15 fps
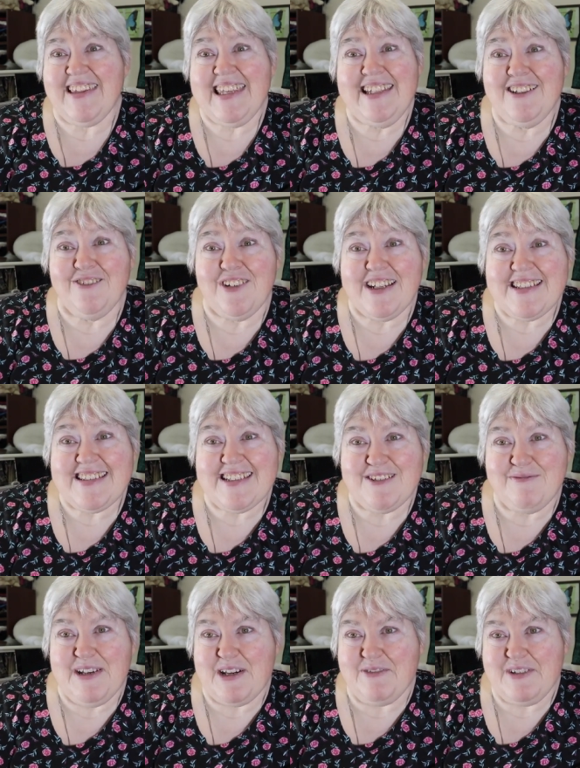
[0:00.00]
Interesting
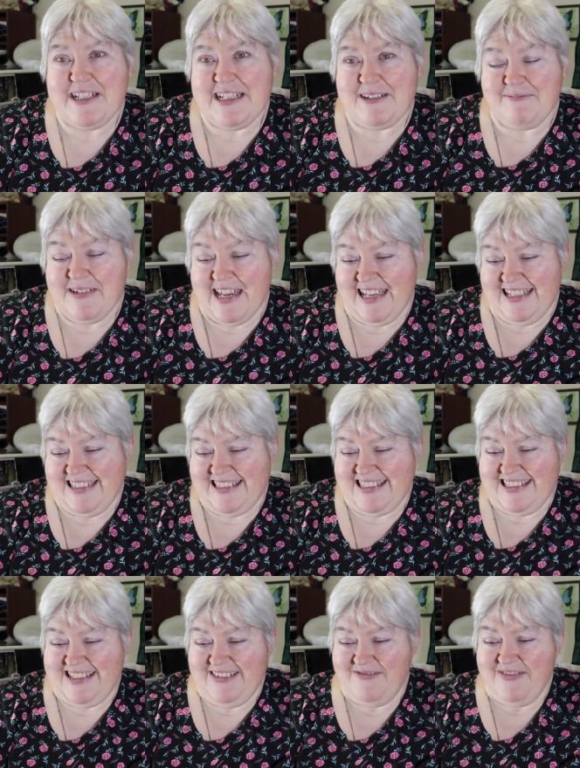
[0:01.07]
about wedding bands.
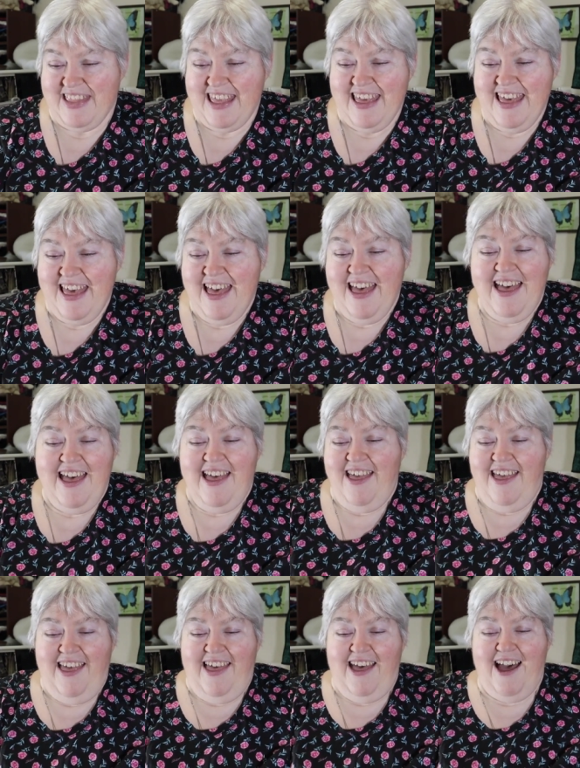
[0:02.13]

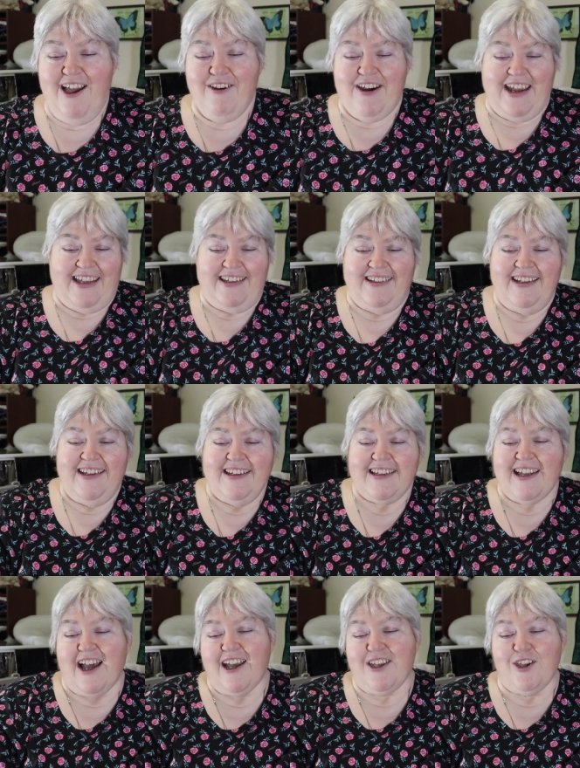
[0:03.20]
All right.
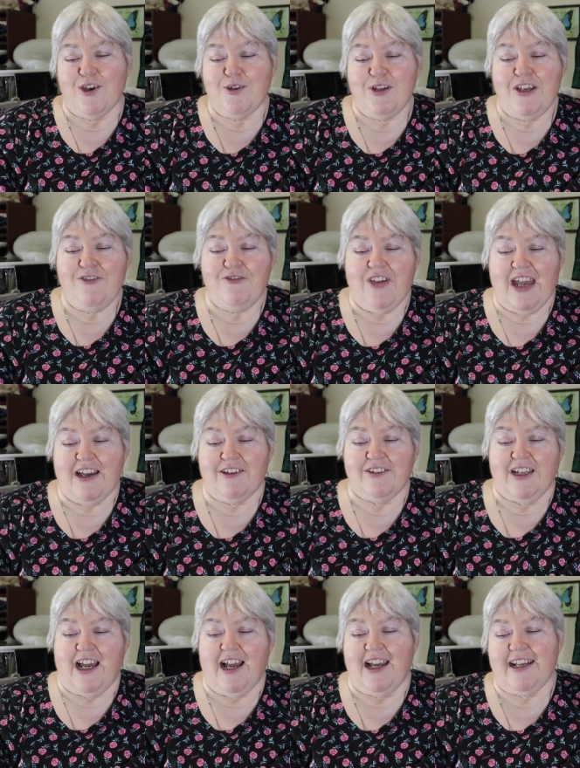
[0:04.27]
Coyote found
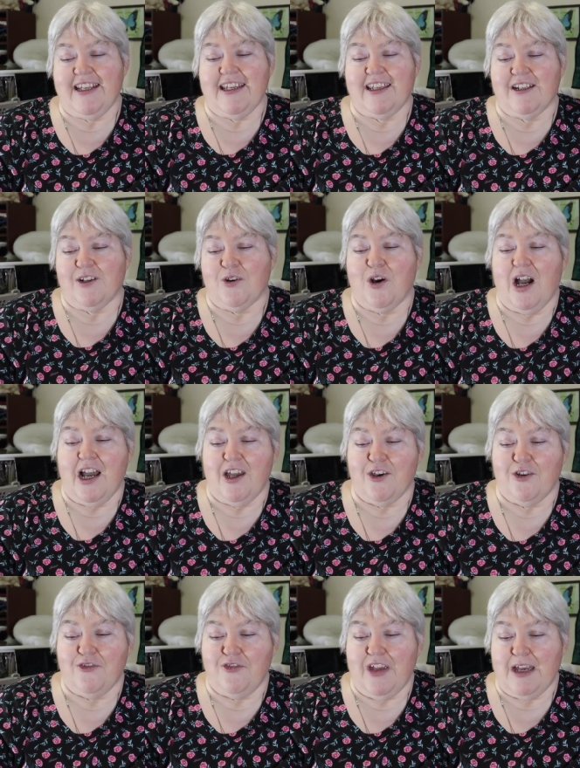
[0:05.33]
hiding in
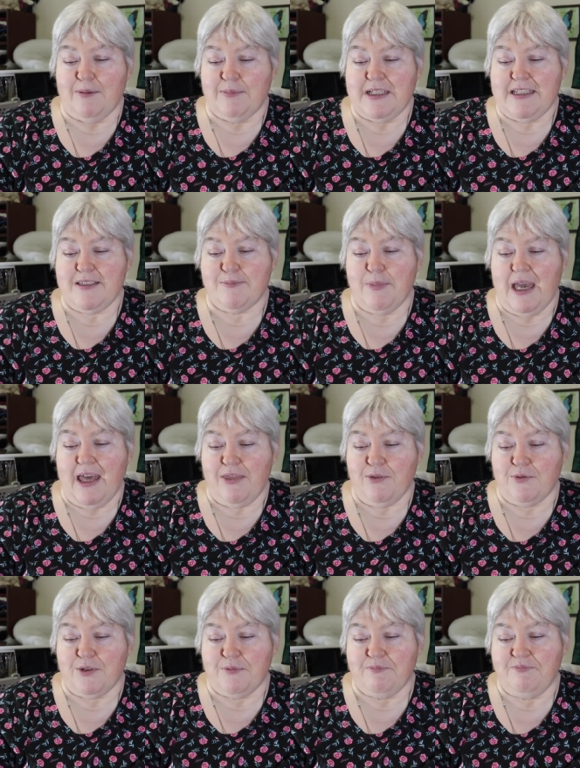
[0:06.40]
Ohio family's
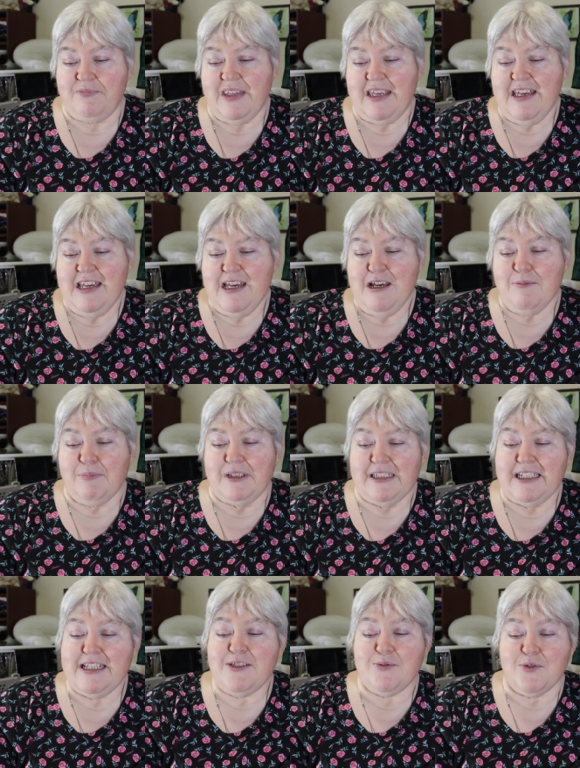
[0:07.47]
bathroom.
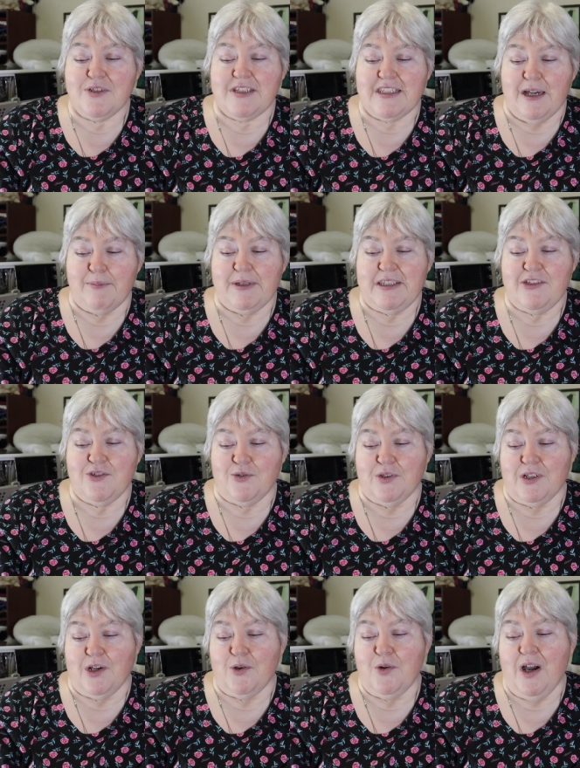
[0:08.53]
Police were summoned to
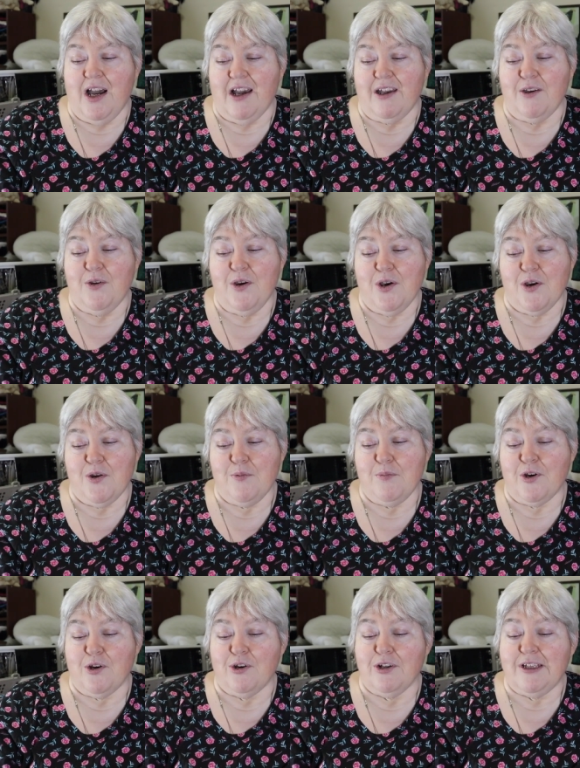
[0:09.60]
an Ohio home
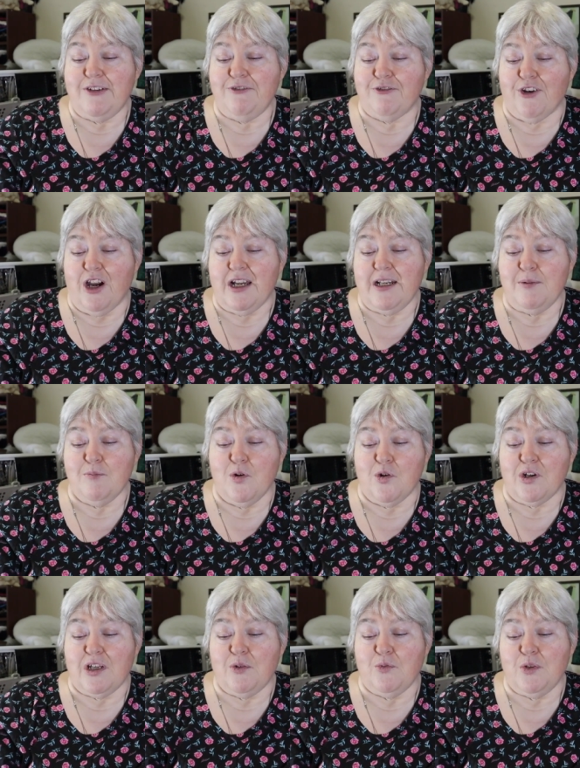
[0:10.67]
early Friday
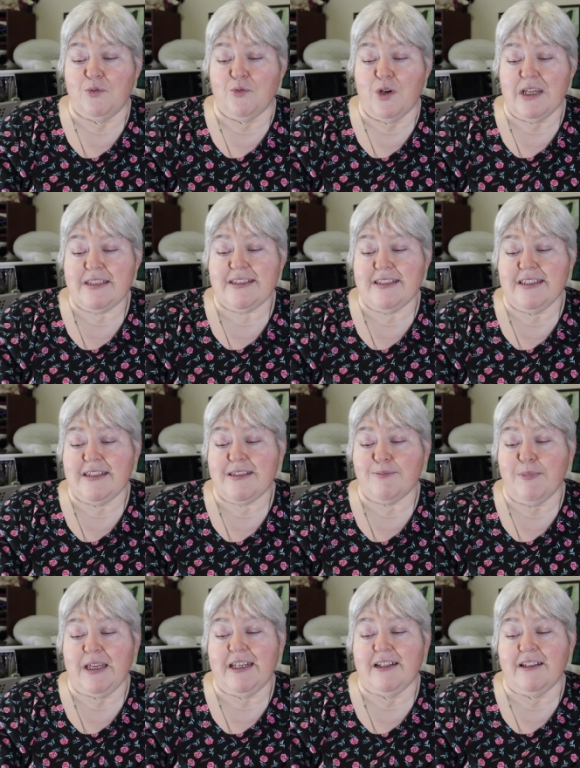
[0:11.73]
morning when residents
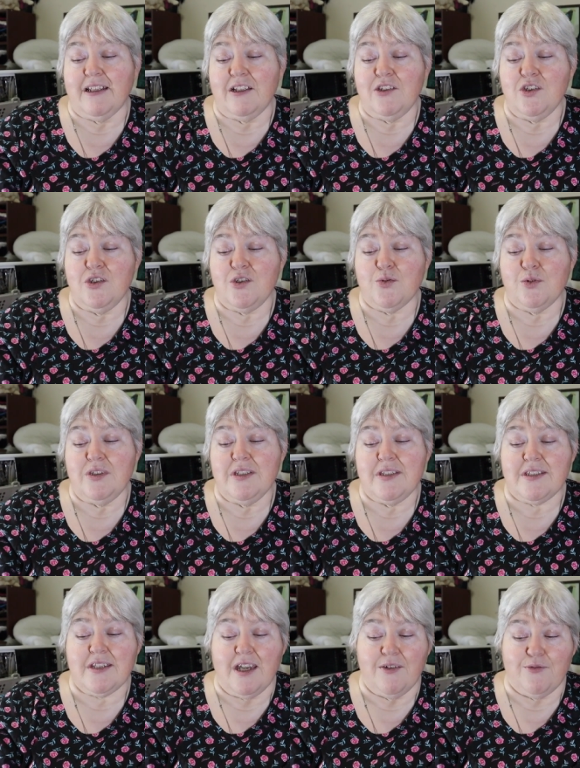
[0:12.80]
made an unusual
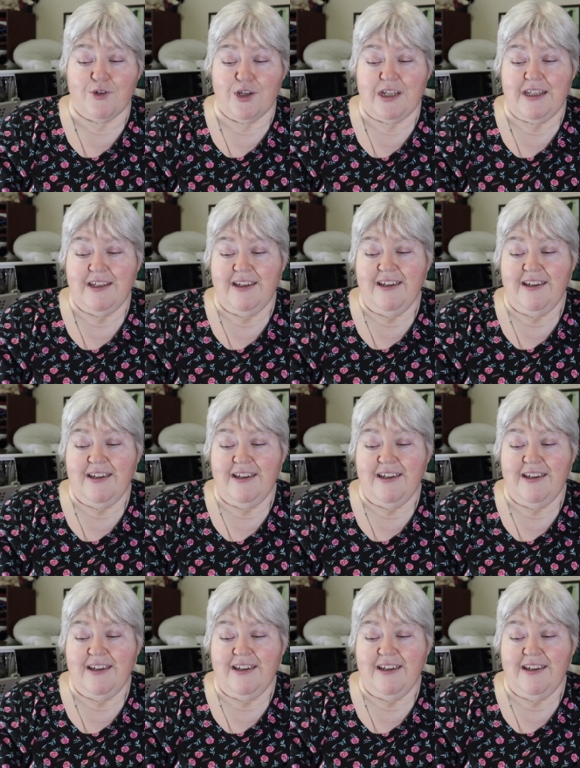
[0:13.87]
discovery